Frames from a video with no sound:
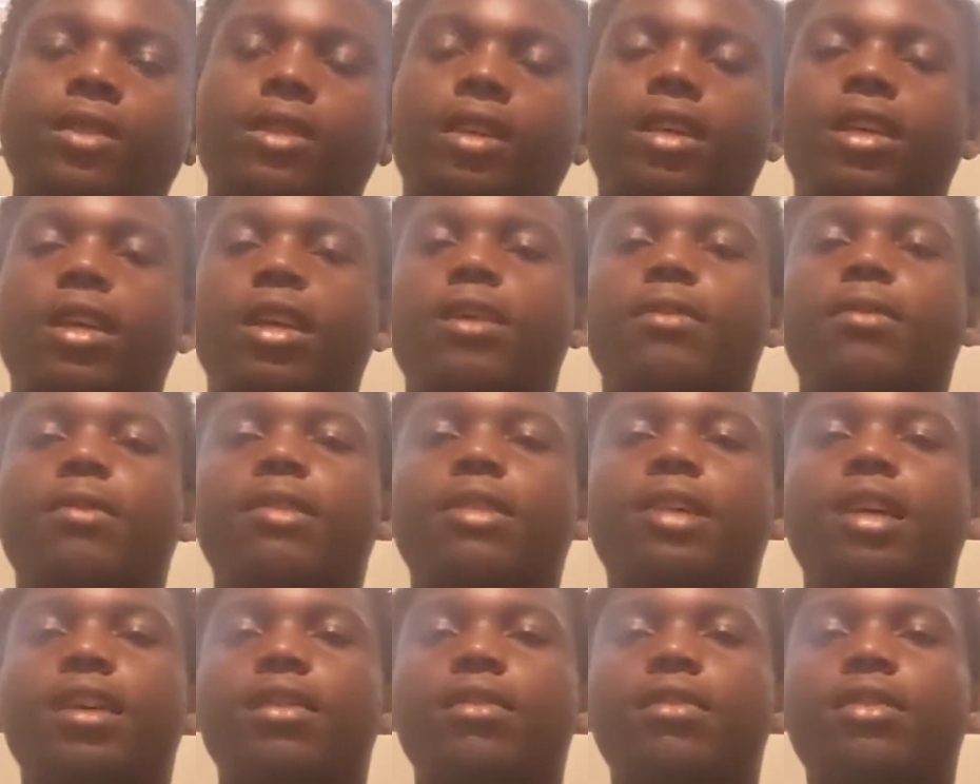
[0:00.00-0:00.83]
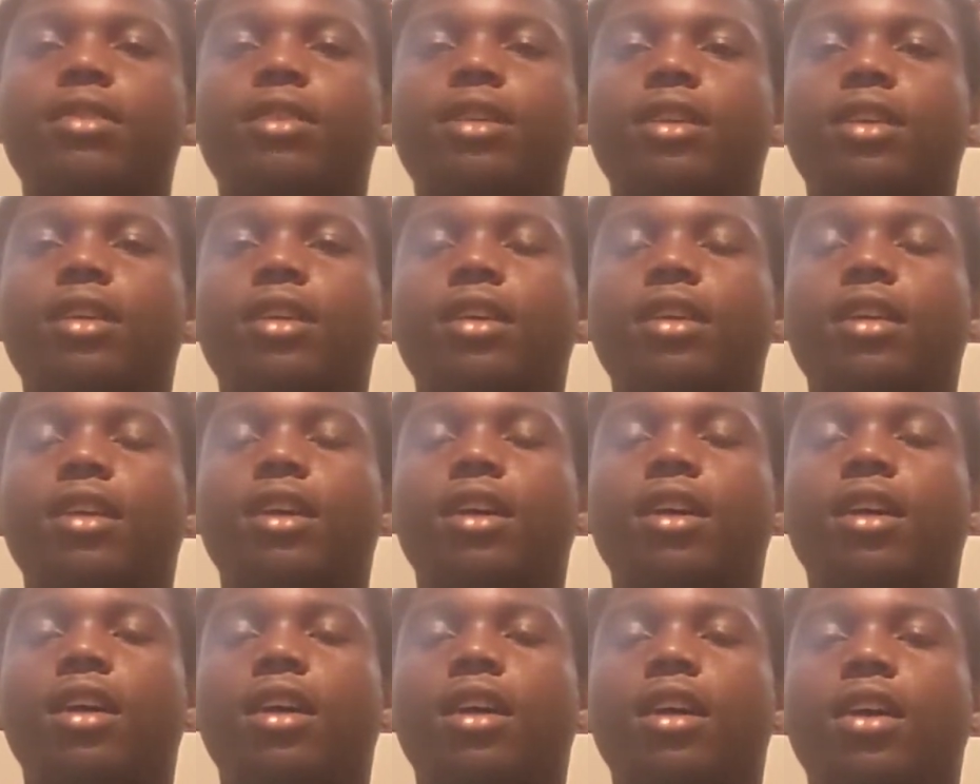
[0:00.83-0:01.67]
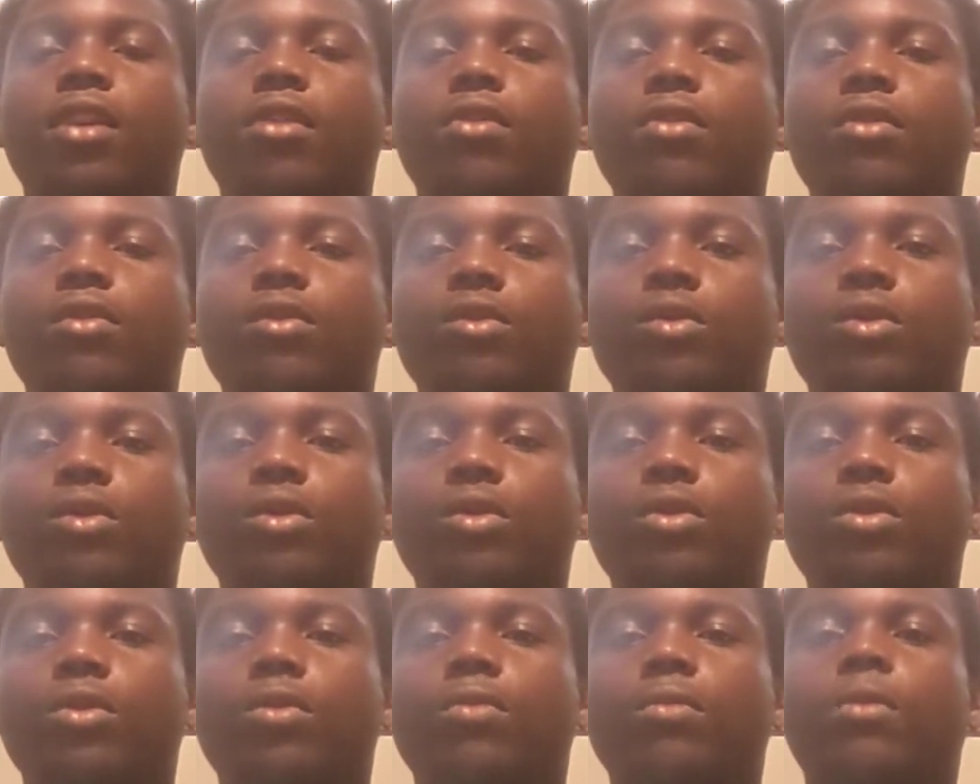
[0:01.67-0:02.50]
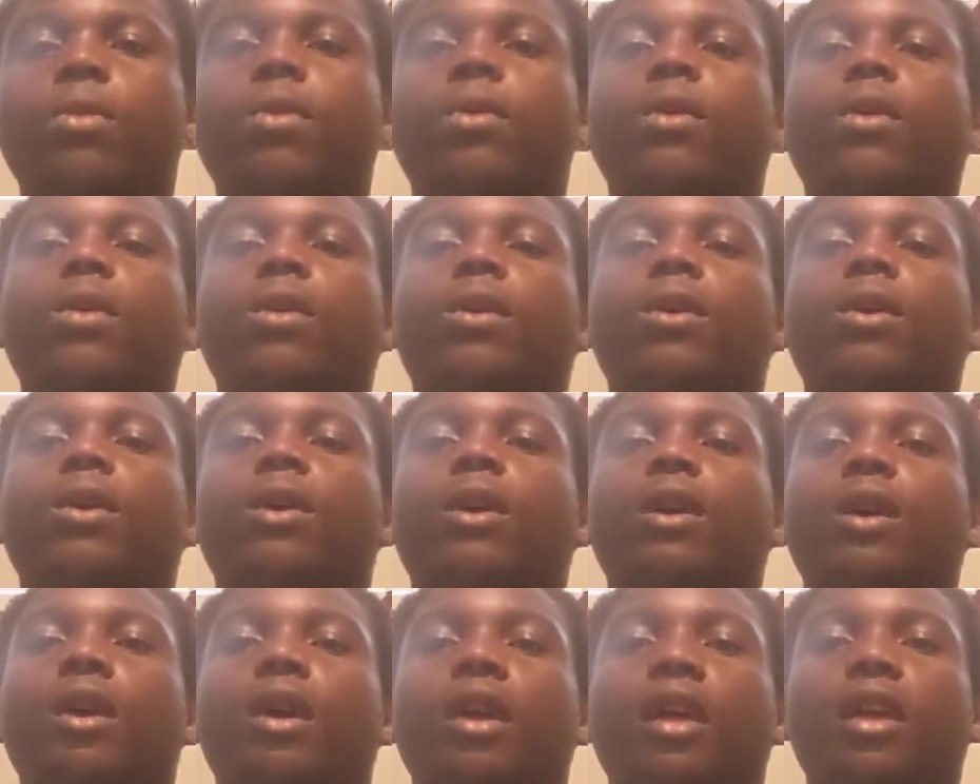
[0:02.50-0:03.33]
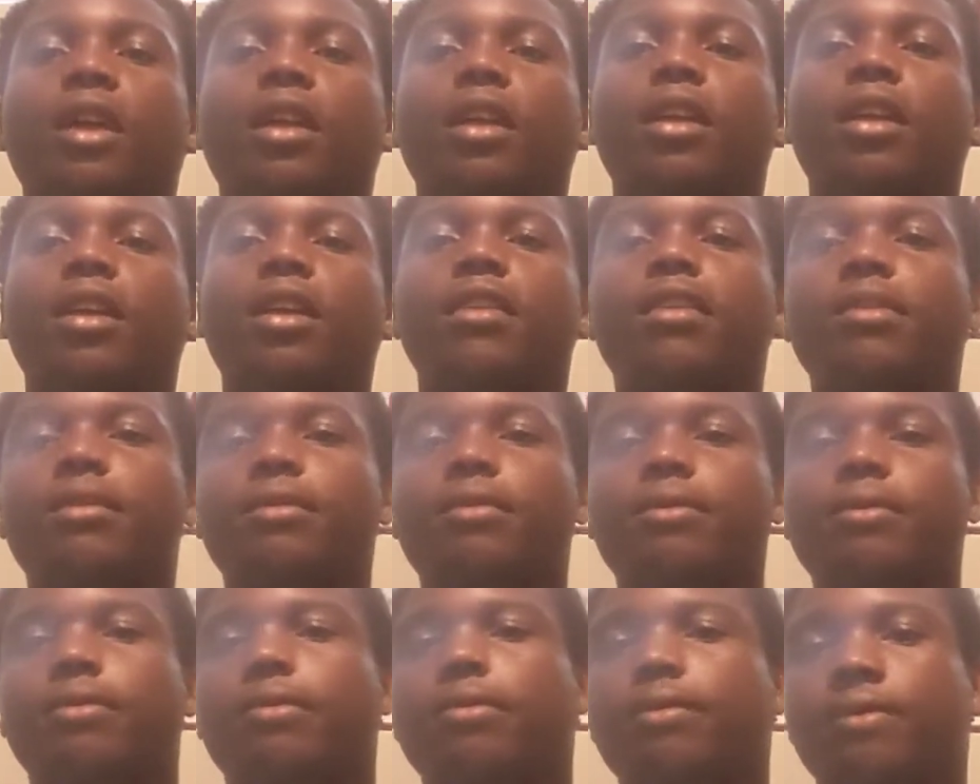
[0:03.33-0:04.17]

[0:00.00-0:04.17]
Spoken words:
And every time you see on YouTube or any other